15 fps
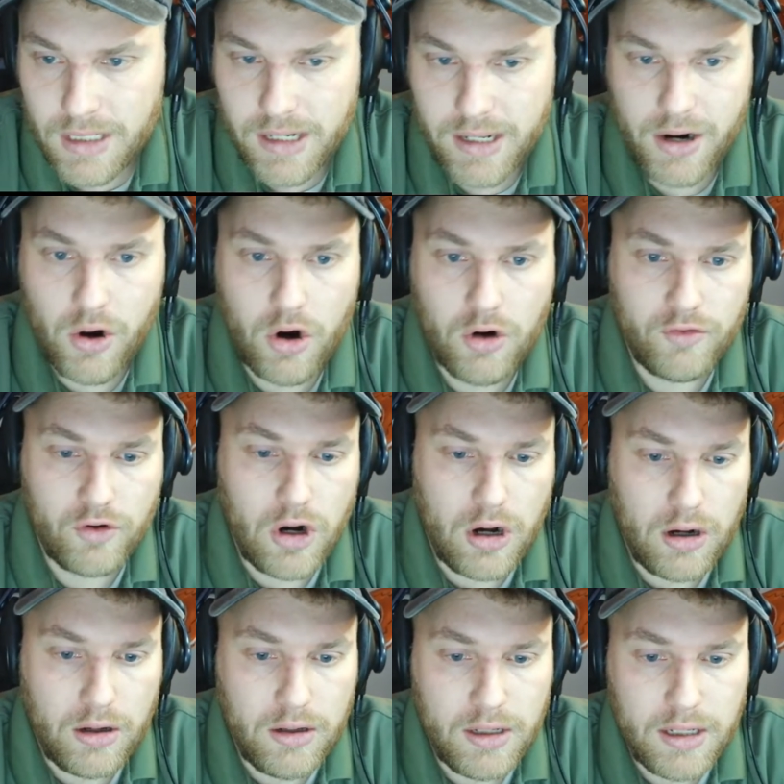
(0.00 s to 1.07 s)

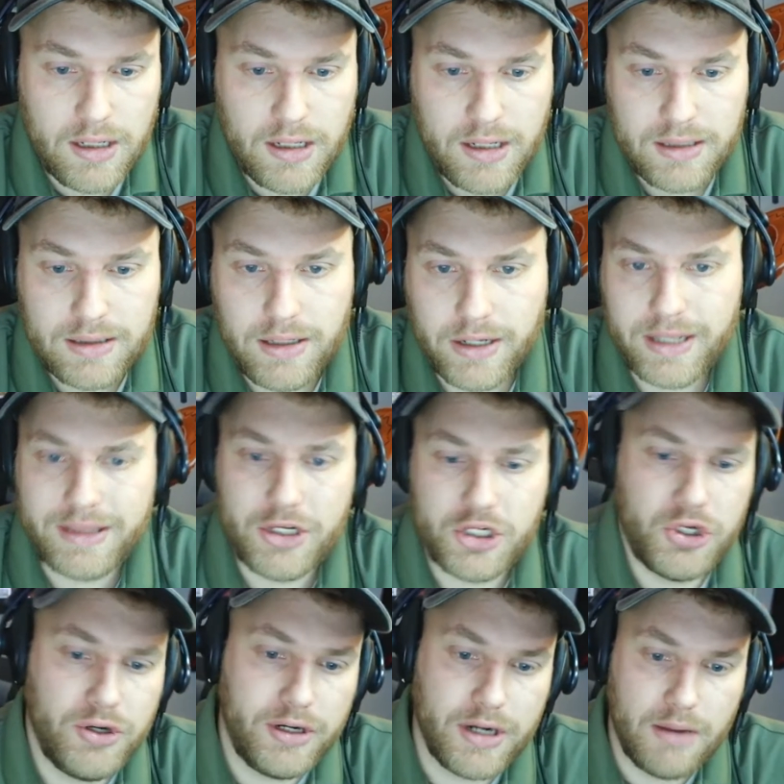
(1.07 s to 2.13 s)
Overall, look at the
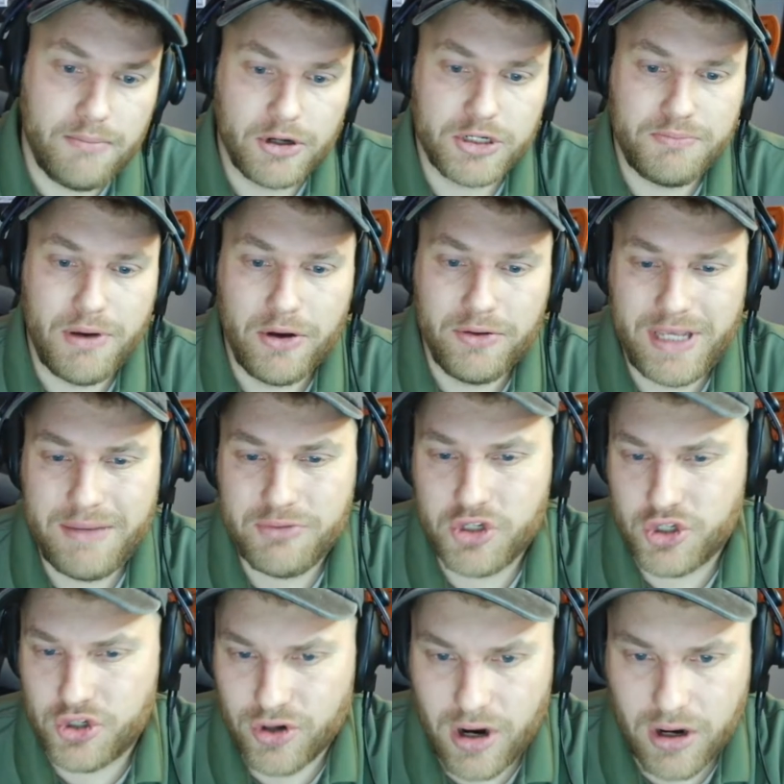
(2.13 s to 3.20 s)
shooting numbers. Both teams
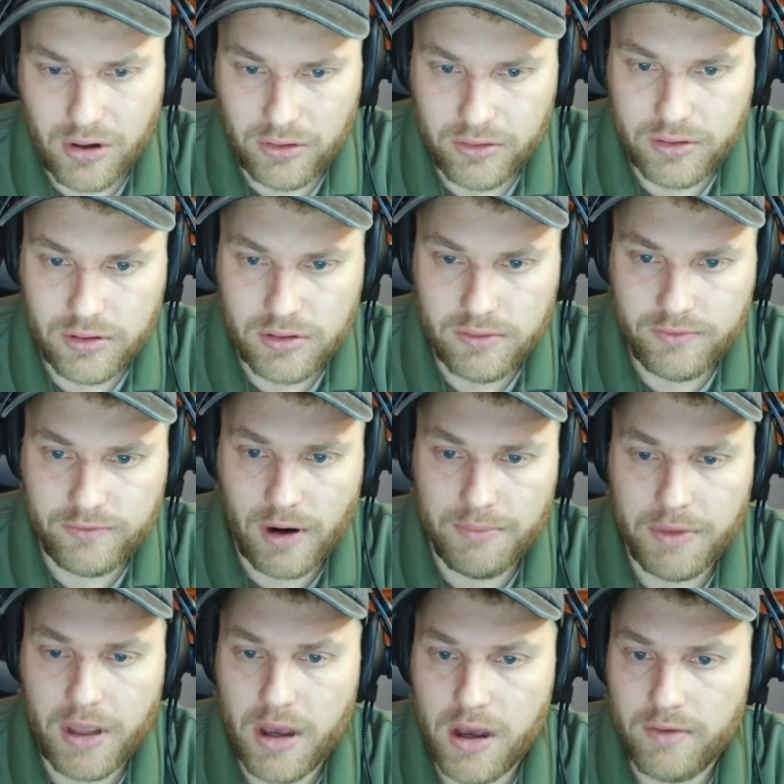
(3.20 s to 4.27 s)
struggled from
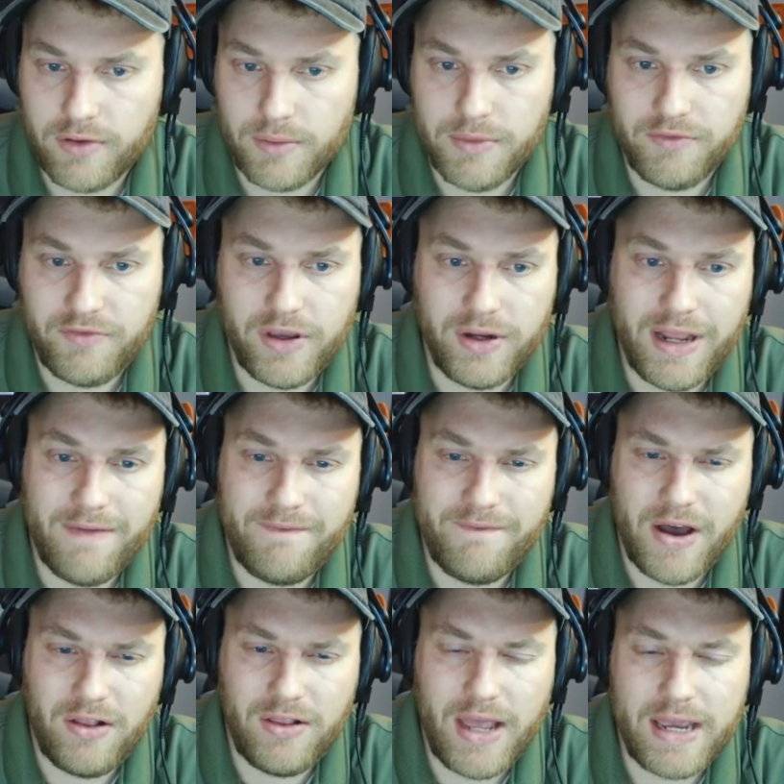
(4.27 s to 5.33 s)
the field. It
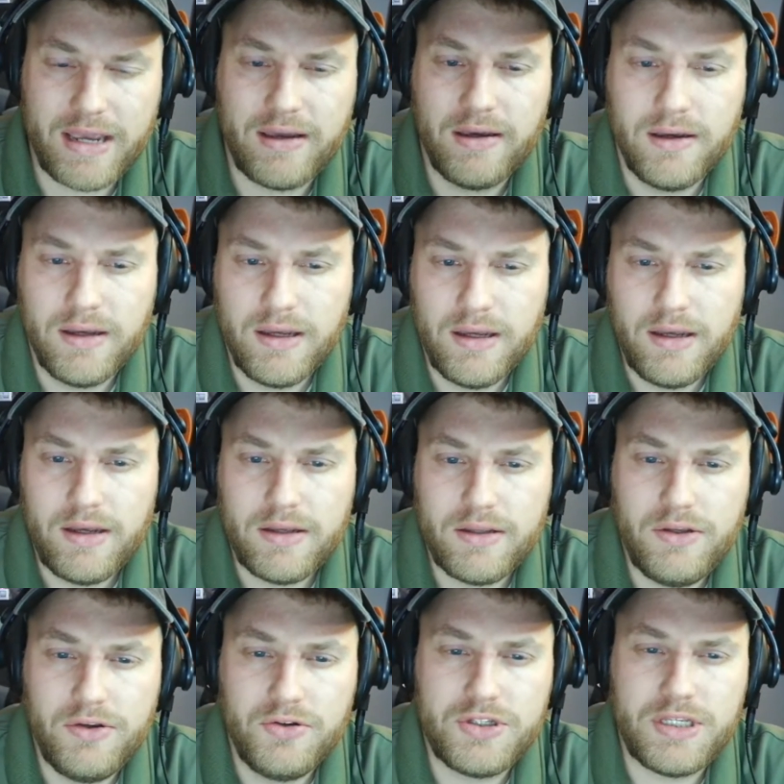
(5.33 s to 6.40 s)
felt like
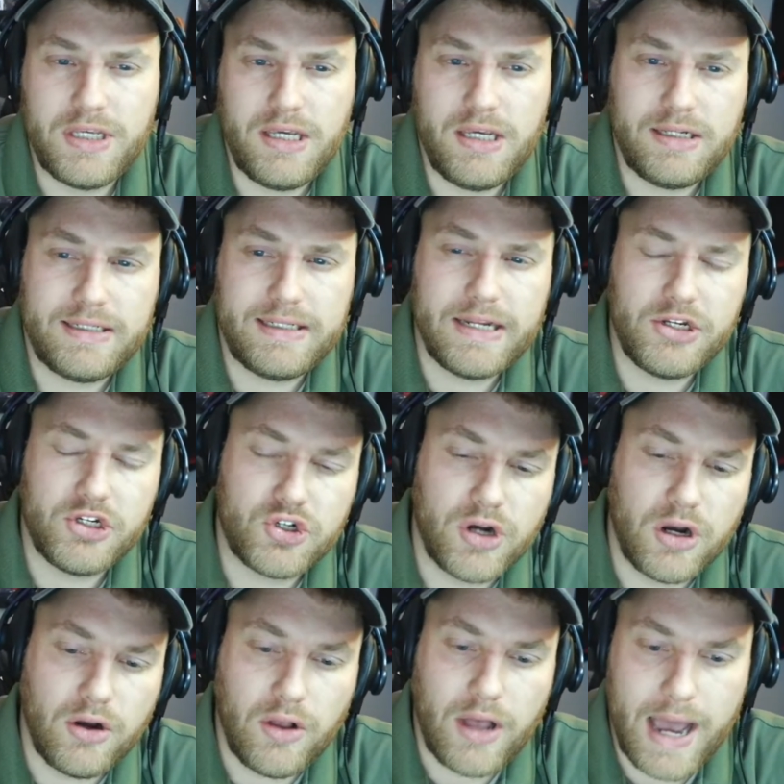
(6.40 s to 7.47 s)
UC didn't
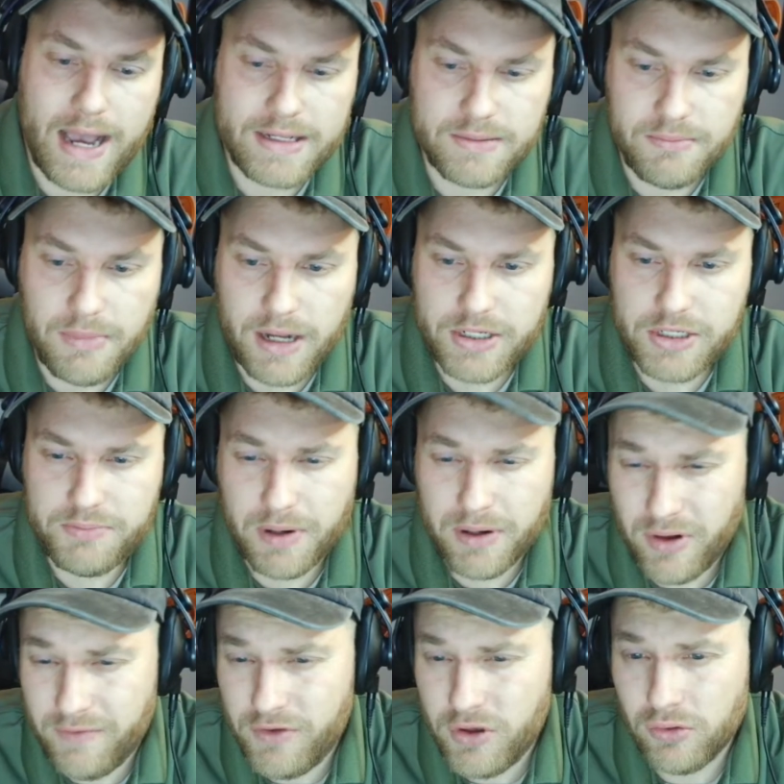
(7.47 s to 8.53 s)
struggle as much, but
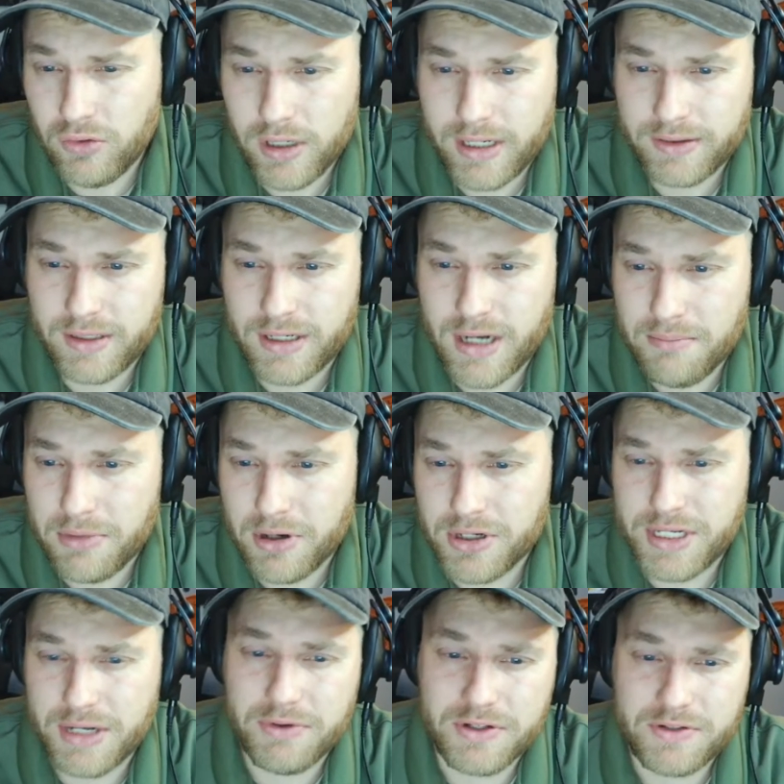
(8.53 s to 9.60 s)
if you look at the numbers,
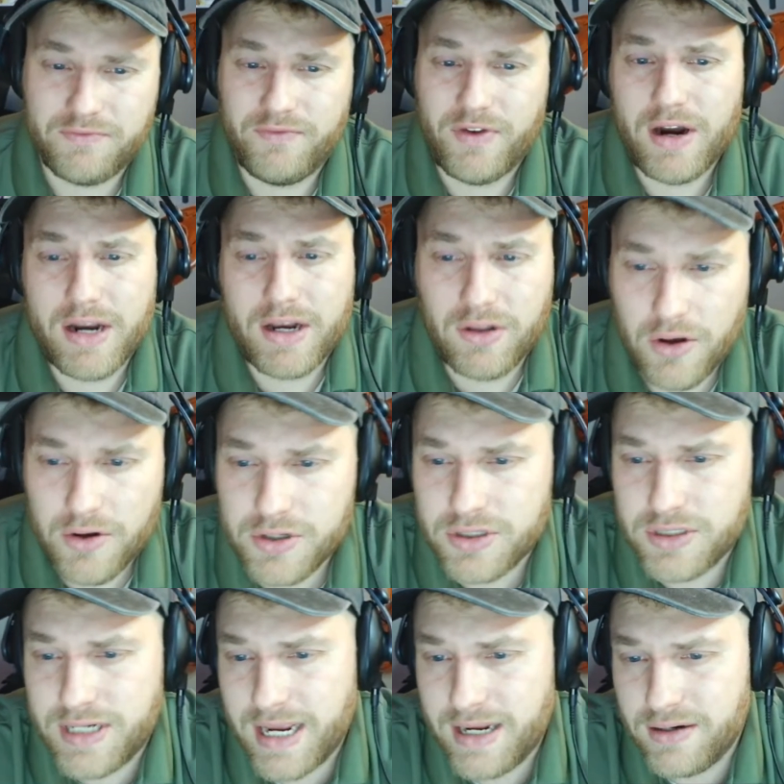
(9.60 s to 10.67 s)
it was very close.
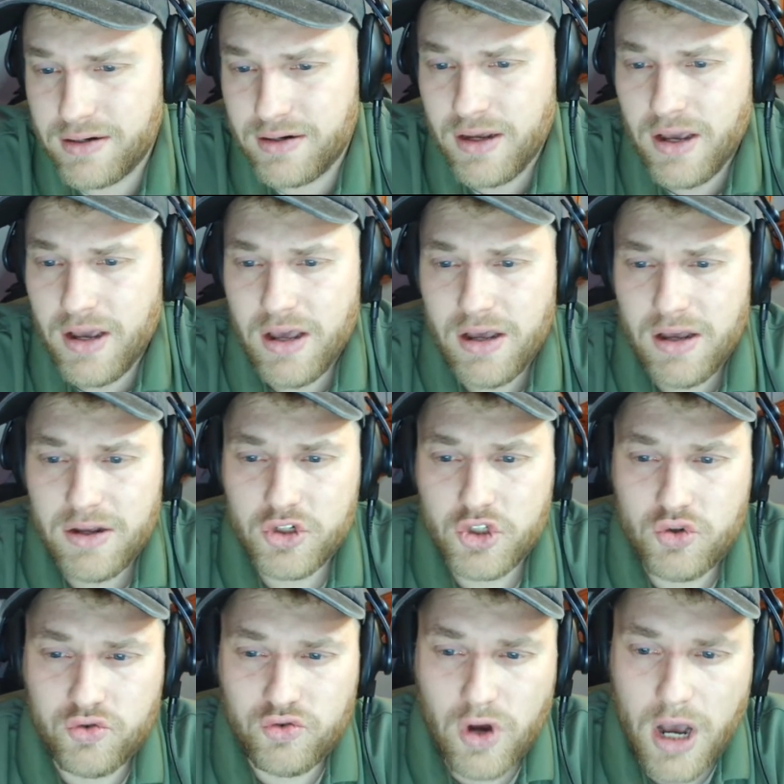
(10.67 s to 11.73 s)
Dayton,
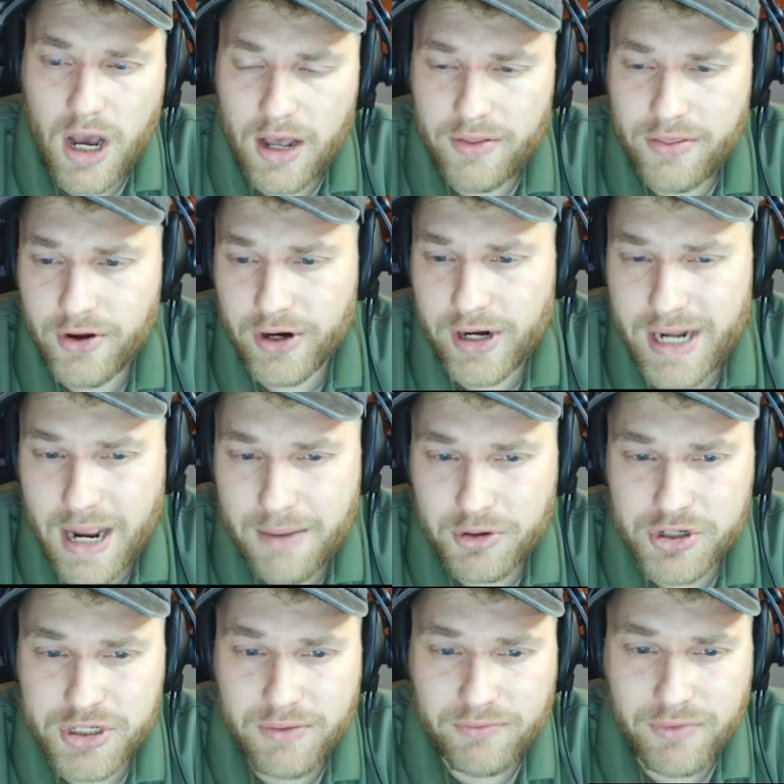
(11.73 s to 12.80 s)

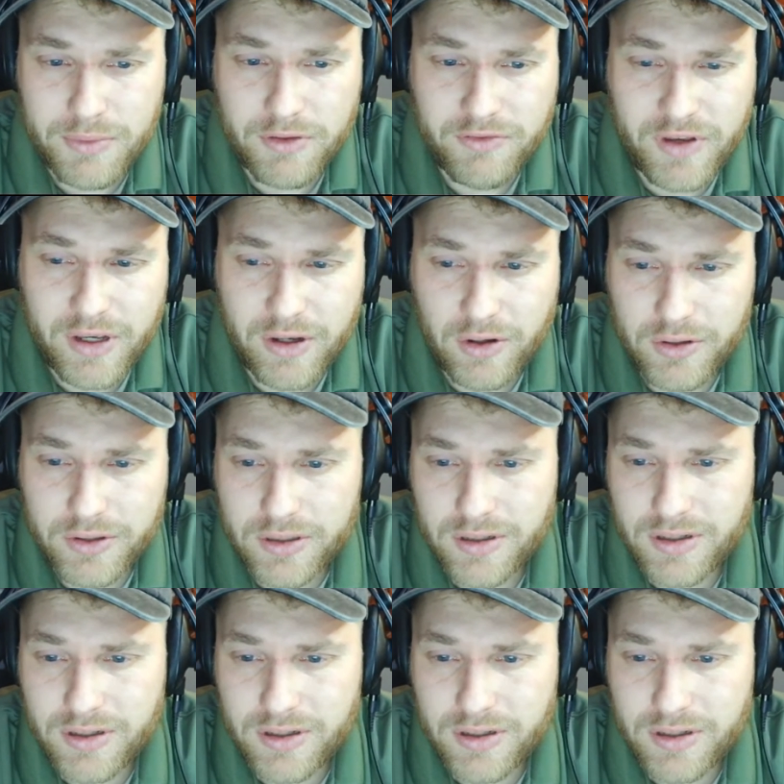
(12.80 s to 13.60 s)
39% from the field.